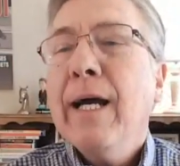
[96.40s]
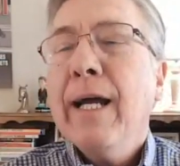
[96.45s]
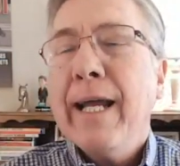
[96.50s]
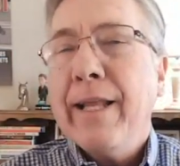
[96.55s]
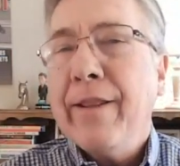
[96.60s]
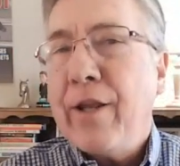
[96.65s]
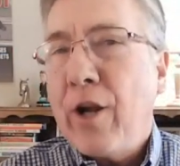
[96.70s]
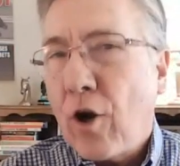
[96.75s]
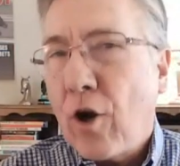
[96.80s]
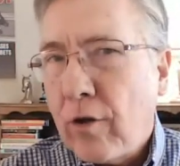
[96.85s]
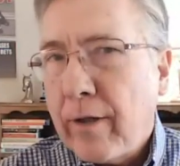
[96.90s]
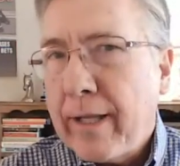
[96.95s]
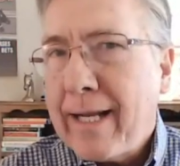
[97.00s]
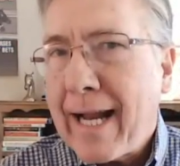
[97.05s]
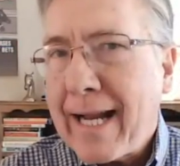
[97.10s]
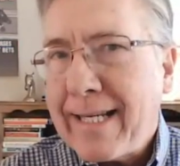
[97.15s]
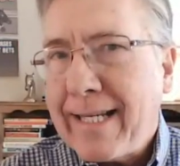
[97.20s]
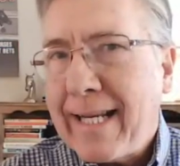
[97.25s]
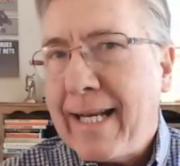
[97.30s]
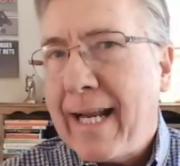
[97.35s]
In the early
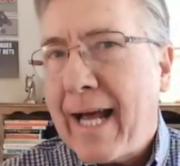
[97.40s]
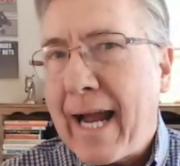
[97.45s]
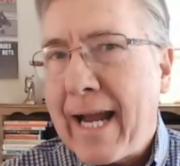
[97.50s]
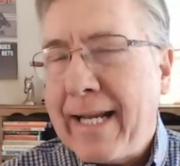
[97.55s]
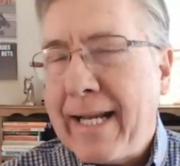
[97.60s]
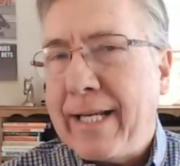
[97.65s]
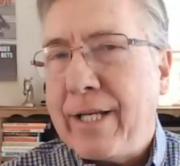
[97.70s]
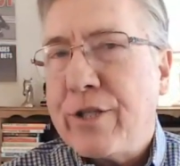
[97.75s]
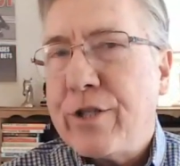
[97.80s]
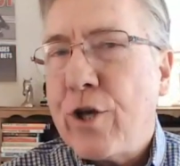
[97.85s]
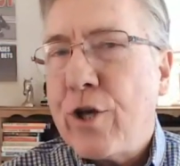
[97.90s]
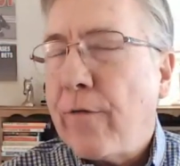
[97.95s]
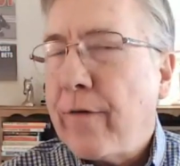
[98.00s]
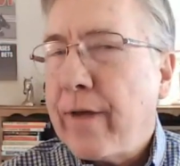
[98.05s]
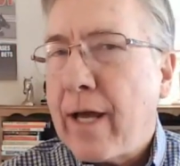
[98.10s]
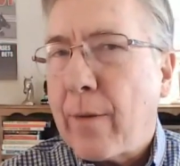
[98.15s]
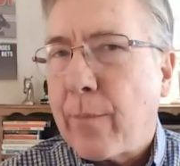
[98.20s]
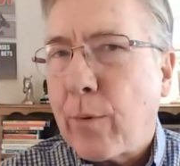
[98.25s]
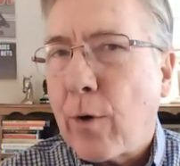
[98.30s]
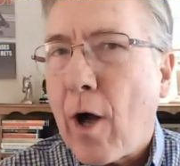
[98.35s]
1990s,
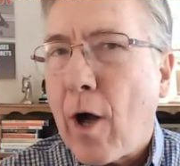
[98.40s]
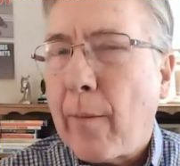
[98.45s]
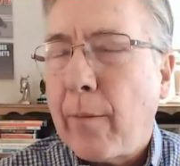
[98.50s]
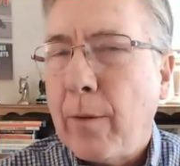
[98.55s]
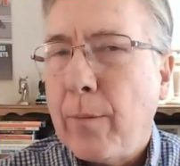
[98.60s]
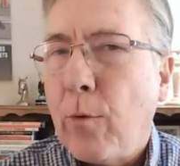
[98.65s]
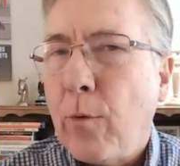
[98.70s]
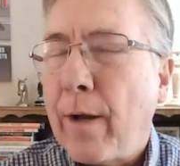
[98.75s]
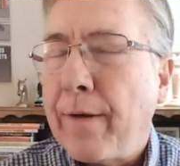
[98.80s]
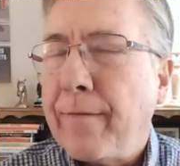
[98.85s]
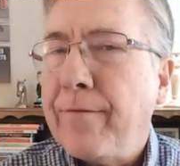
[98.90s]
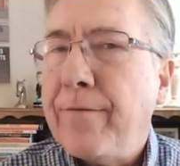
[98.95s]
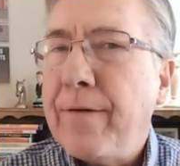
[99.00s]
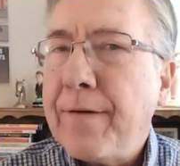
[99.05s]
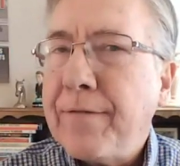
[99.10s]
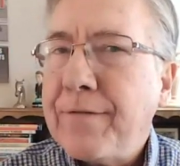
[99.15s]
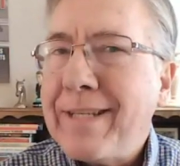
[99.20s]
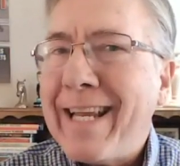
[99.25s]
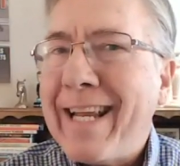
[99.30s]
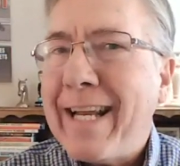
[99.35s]
Soviet Problem won
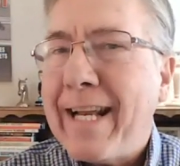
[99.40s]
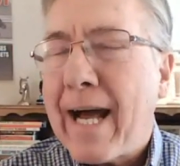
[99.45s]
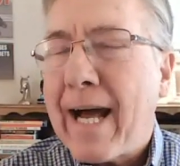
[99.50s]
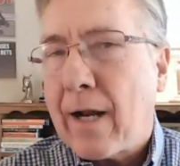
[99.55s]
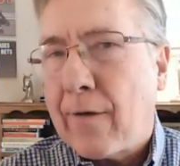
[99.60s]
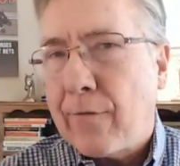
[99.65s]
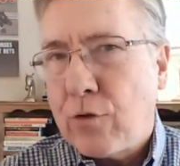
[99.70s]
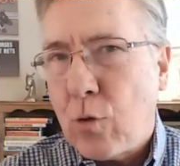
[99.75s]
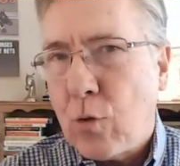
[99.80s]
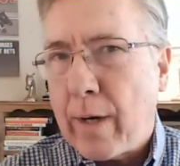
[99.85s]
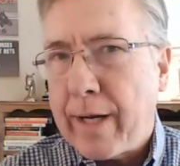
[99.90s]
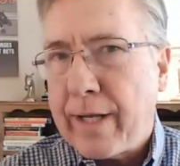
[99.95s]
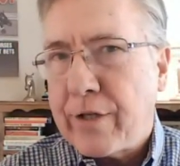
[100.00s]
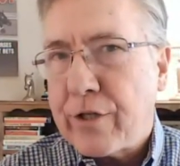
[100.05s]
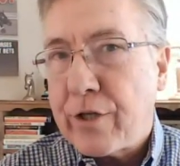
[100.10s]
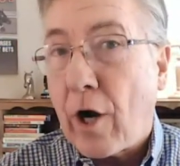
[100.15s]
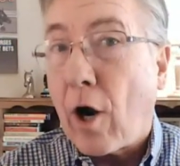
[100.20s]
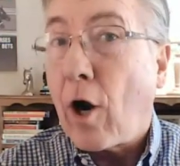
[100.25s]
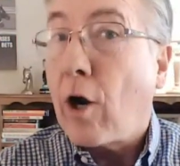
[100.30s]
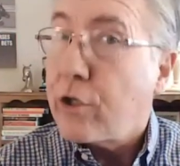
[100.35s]
15 out of 20
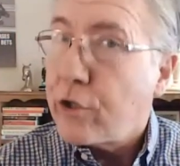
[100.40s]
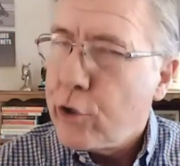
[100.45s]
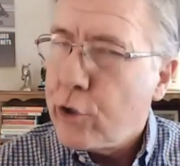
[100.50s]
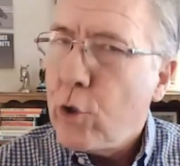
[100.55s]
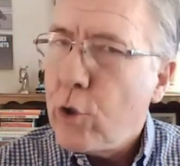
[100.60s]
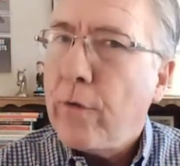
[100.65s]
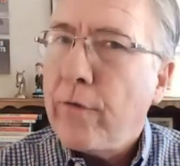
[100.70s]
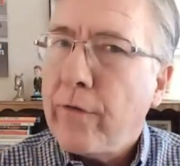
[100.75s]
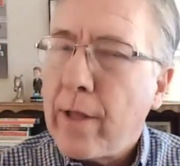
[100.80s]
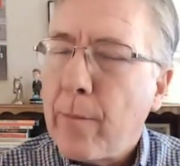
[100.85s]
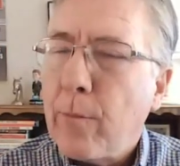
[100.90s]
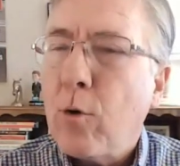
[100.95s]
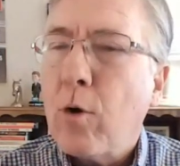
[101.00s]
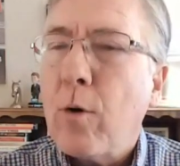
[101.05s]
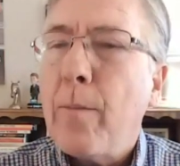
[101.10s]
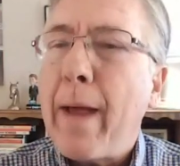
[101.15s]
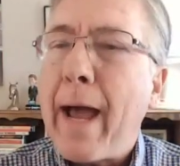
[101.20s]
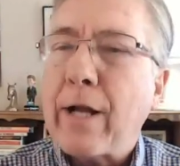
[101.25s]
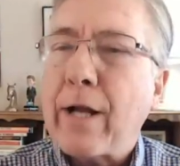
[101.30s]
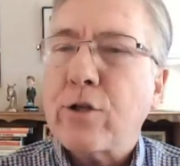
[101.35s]
starts. Two of them
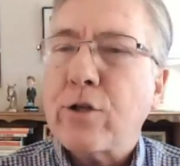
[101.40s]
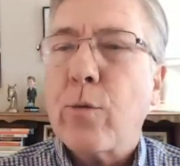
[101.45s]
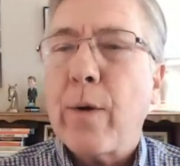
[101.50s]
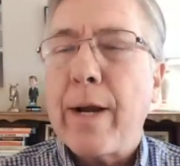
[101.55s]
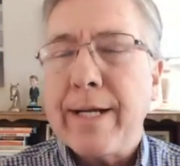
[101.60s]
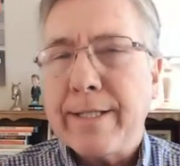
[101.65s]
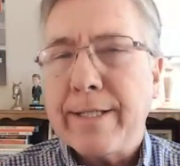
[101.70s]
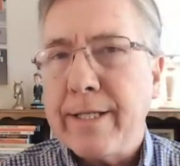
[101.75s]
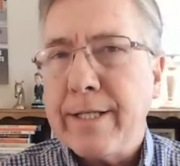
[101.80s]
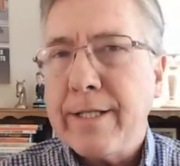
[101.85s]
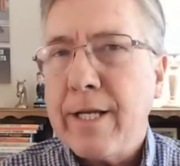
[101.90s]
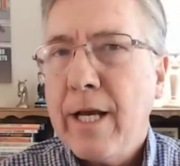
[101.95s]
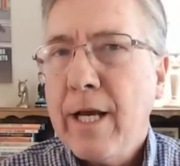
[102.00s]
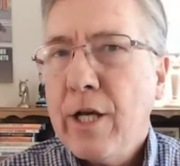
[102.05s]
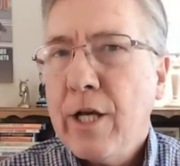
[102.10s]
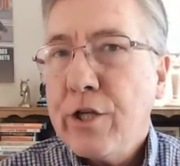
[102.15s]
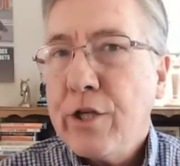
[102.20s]
were match races.